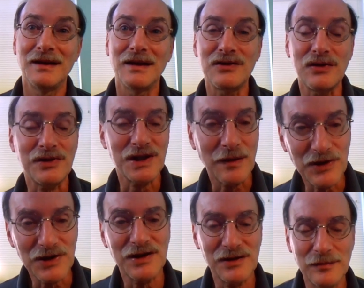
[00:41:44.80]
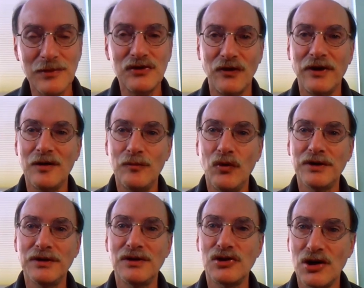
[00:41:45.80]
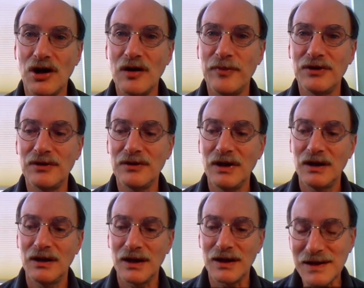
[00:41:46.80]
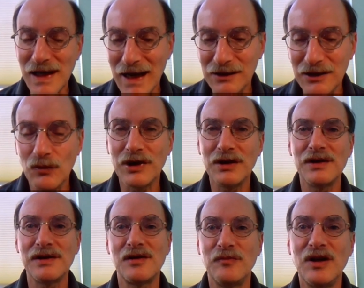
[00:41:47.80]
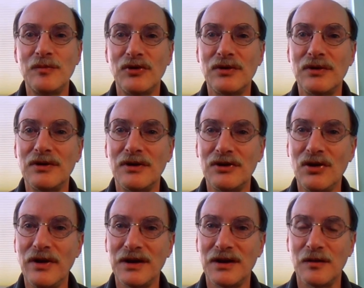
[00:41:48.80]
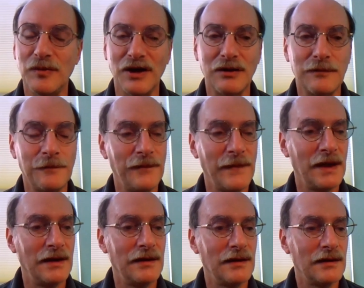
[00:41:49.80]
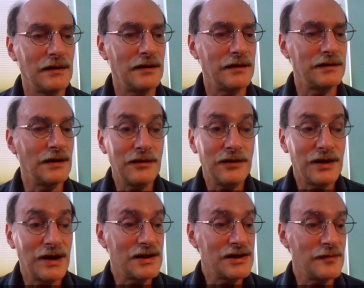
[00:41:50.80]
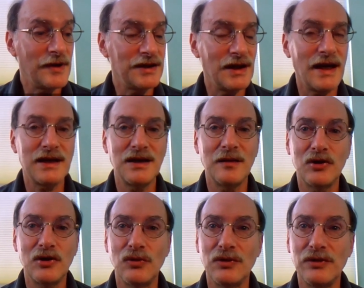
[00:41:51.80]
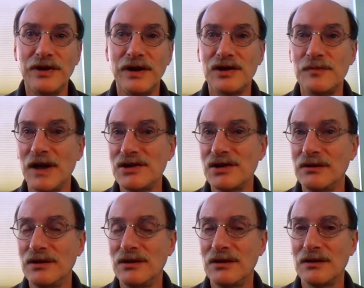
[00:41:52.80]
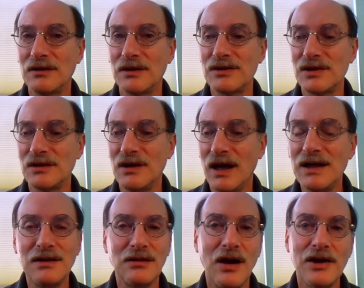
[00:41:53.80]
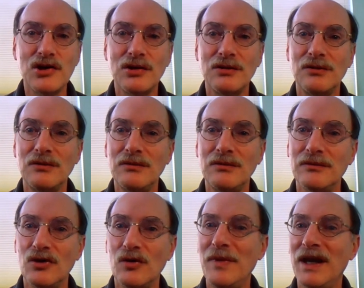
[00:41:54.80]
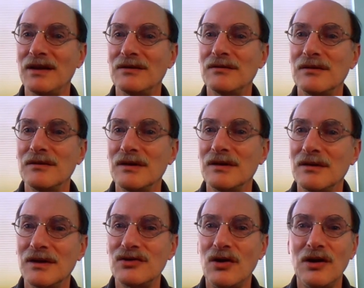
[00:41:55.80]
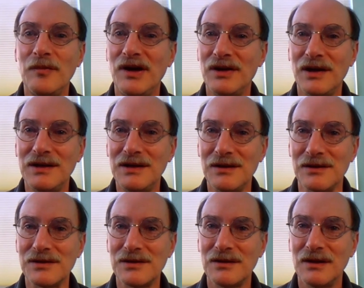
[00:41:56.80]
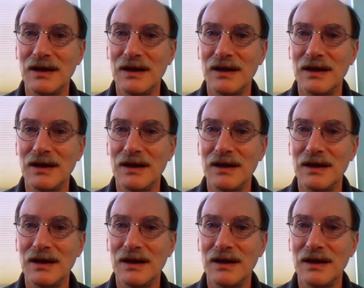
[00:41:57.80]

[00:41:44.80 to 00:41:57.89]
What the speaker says: And so skepticism is very important to sharpen exactly what it is that people are talking about. The other thing is about the academic world that is basically, it's an ideological domain. It's all about ideas.